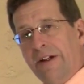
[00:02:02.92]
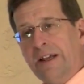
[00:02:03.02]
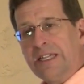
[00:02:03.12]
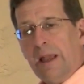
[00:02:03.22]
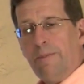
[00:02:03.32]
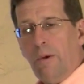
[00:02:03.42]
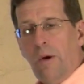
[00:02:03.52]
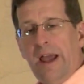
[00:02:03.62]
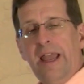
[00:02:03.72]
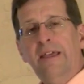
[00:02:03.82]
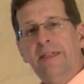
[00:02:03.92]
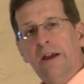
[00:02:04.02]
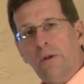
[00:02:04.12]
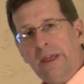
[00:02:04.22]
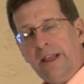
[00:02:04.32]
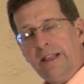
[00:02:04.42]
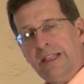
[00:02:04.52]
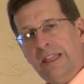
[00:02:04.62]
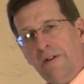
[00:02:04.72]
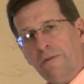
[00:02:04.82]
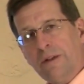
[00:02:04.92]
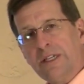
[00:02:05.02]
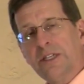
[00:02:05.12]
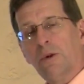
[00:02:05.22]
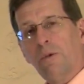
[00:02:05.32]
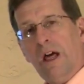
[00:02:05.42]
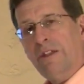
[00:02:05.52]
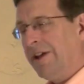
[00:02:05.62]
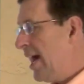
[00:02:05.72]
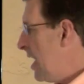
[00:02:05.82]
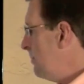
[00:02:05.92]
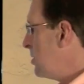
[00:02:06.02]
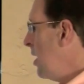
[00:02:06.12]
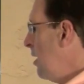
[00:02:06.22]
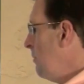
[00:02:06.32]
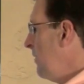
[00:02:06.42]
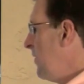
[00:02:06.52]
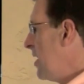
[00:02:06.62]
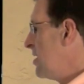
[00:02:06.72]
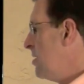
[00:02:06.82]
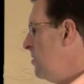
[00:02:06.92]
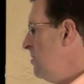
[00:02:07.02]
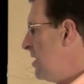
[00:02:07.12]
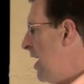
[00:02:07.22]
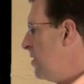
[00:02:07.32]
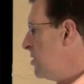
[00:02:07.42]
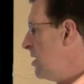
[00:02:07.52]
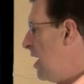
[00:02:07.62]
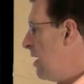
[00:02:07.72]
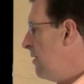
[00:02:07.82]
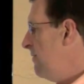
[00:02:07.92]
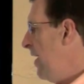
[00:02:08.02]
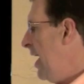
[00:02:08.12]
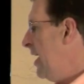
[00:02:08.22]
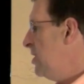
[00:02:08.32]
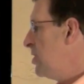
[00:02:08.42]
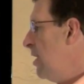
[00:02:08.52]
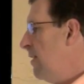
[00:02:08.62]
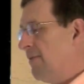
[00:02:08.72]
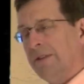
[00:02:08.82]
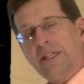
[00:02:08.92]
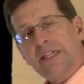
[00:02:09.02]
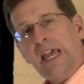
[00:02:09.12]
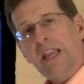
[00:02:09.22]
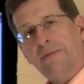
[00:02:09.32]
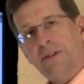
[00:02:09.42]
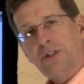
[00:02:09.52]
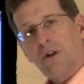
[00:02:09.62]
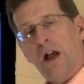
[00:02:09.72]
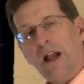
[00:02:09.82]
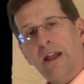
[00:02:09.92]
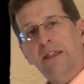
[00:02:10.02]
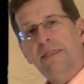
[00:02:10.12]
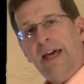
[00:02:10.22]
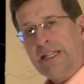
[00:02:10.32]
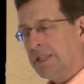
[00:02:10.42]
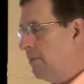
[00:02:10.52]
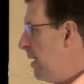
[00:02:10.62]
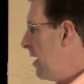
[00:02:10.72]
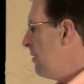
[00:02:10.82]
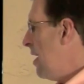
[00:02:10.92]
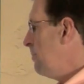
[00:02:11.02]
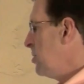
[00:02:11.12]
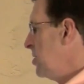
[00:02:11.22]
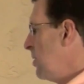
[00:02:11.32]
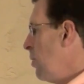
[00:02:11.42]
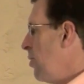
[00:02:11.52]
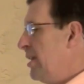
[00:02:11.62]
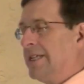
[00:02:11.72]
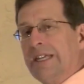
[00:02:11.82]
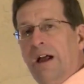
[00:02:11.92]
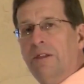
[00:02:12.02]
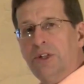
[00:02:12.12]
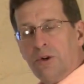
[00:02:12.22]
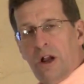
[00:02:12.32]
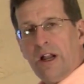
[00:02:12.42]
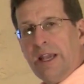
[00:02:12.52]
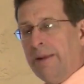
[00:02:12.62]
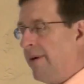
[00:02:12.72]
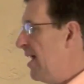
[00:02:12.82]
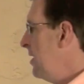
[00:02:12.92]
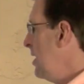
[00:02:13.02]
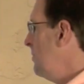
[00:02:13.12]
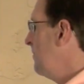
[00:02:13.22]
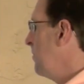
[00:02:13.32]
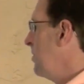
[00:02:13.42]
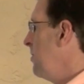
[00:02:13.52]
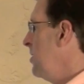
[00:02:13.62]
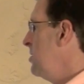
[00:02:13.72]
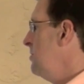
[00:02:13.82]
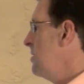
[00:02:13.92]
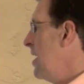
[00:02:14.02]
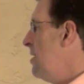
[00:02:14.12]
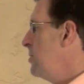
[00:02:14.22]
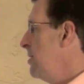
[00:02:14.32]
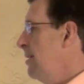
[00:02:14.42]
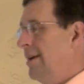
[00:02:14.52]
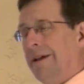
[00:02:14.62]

very simple way, the only difference is the relevant items reflect a $2,000 advantage for the sale of the truck. That's the better option. So we're going to sell the truck and buy the new one for 32,000.